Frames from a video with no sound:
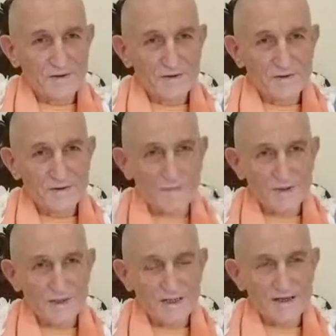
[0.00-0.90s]
awkward
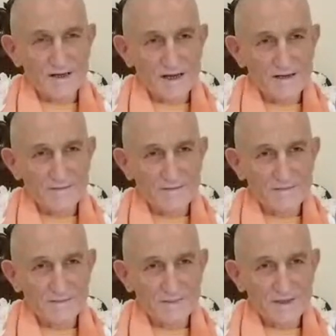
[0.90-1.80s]
body. They get
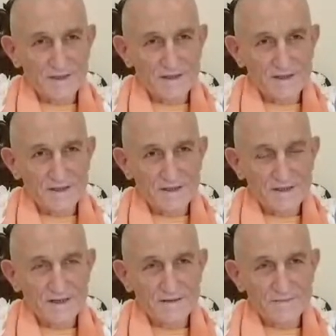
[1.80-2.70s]
kind
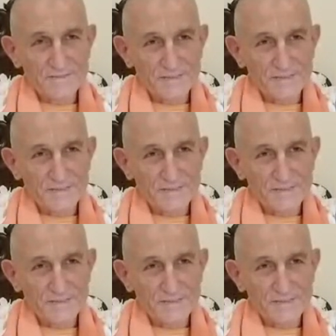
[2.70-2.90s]
of,